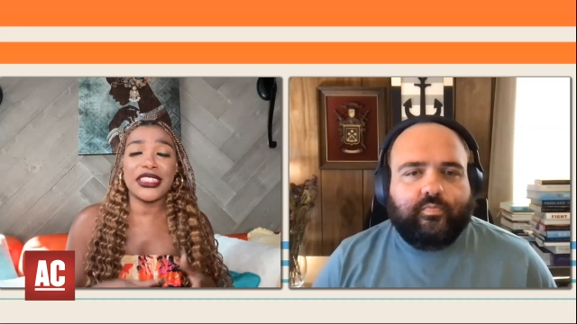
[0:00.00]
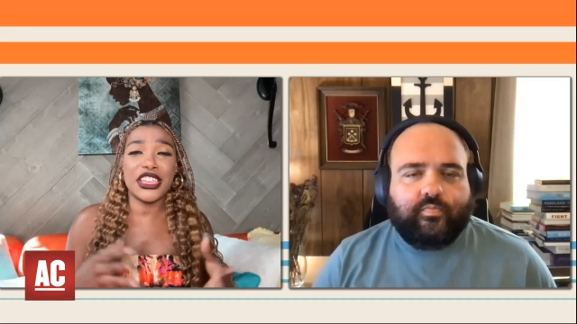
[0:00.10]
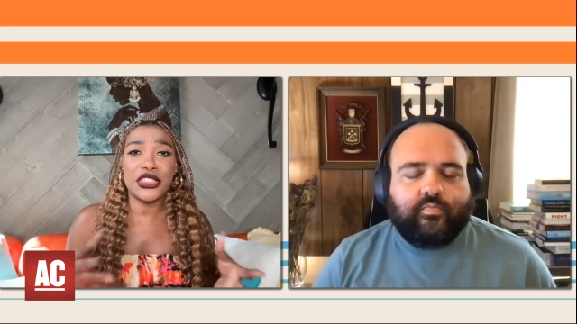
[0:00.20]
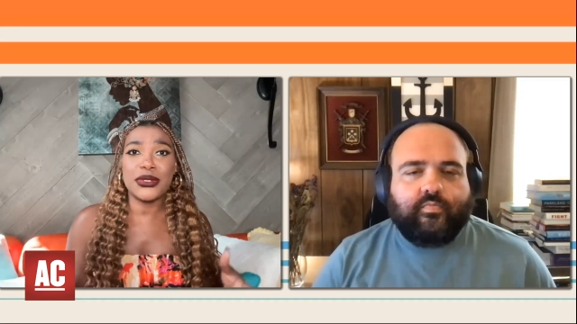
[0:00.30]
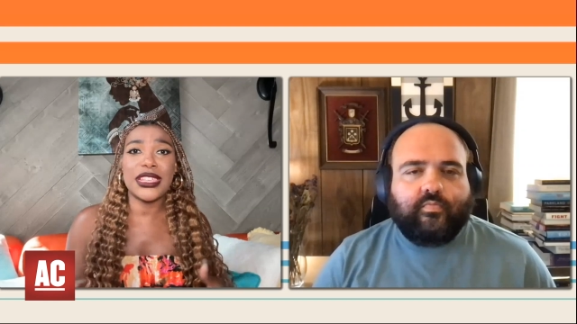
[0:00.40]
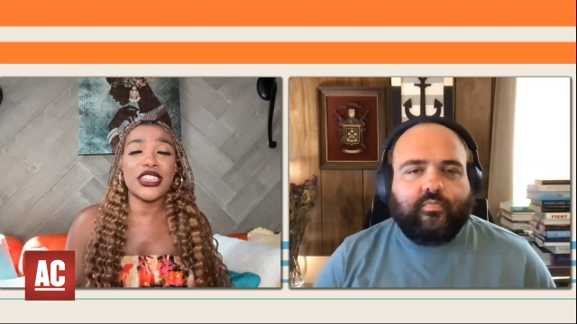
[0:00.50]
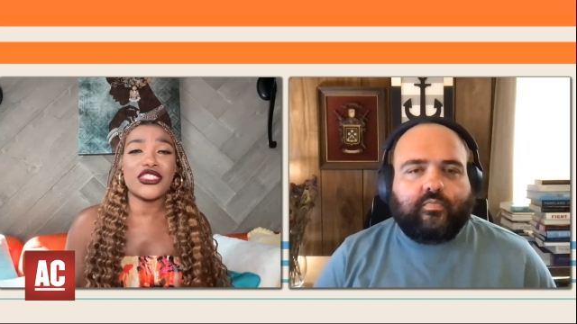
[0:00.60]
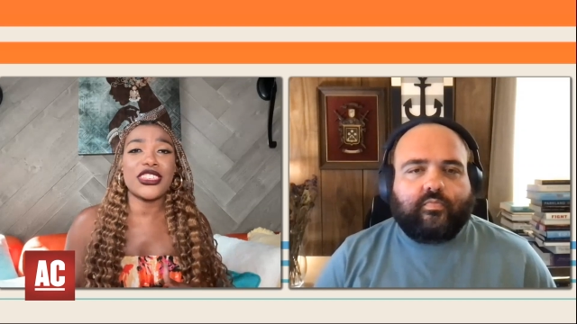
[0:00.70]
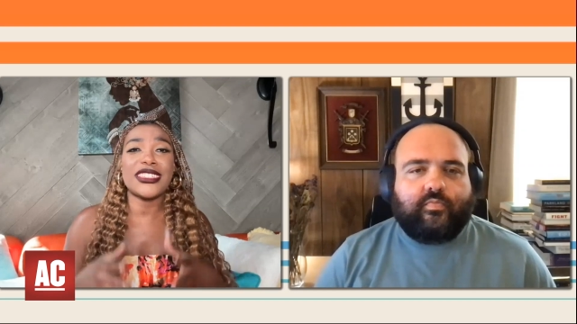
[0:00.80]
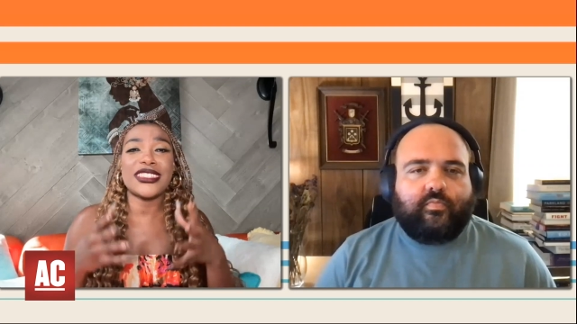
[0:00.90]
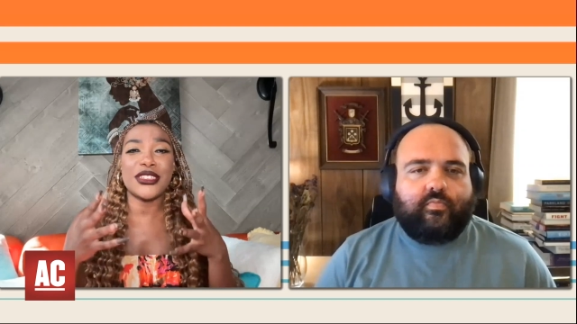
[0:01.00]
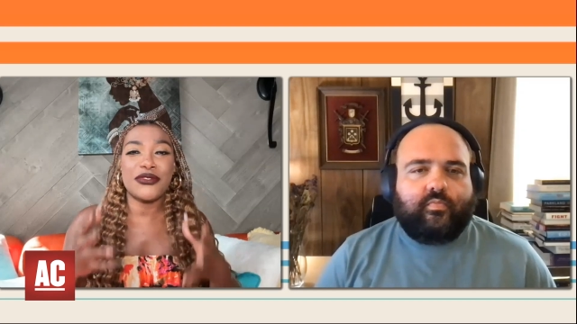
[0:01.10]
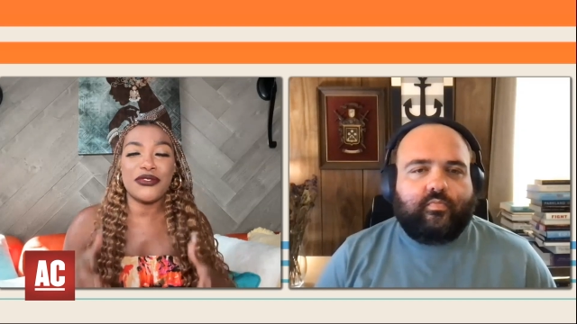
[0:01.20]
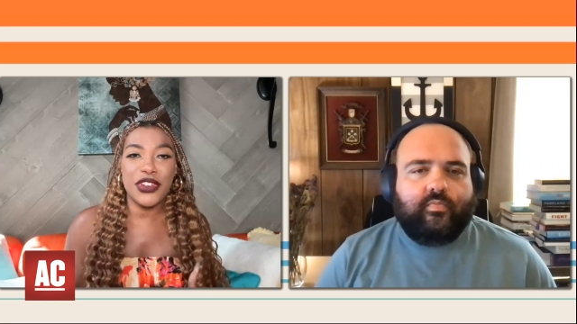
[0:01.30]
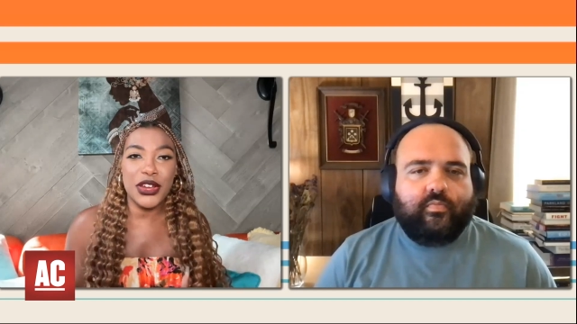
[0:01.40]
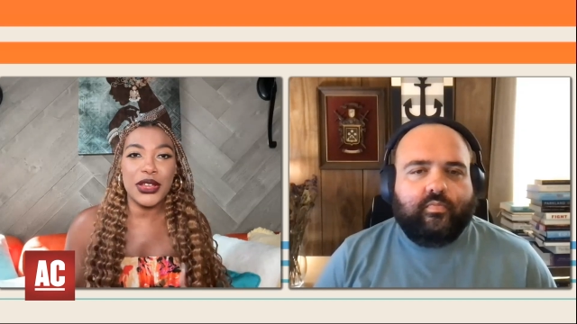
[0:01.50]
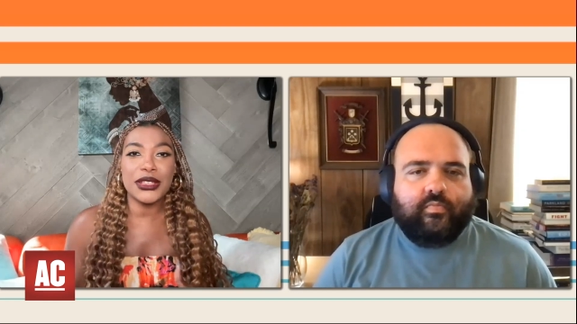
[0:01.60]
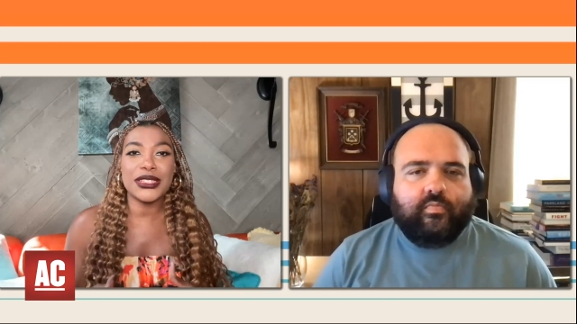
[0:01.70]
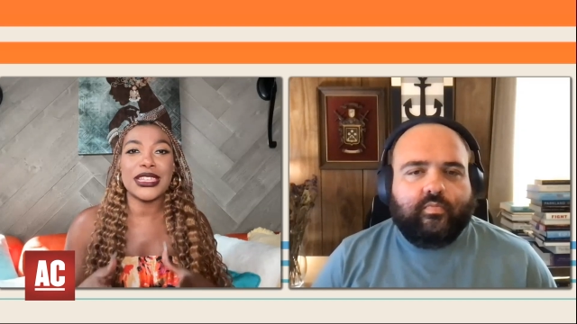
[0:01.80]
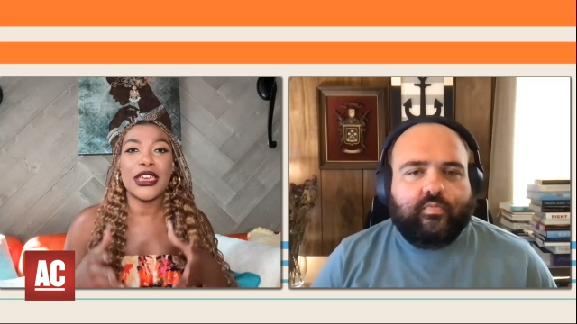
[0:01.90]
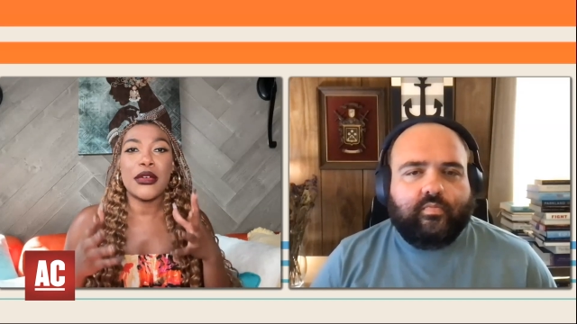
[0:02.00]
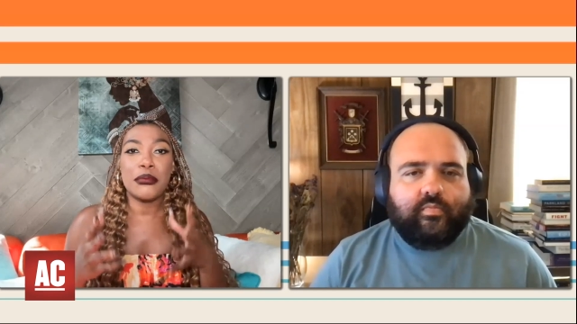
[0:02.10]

Speaker 1: And like you said, she is the first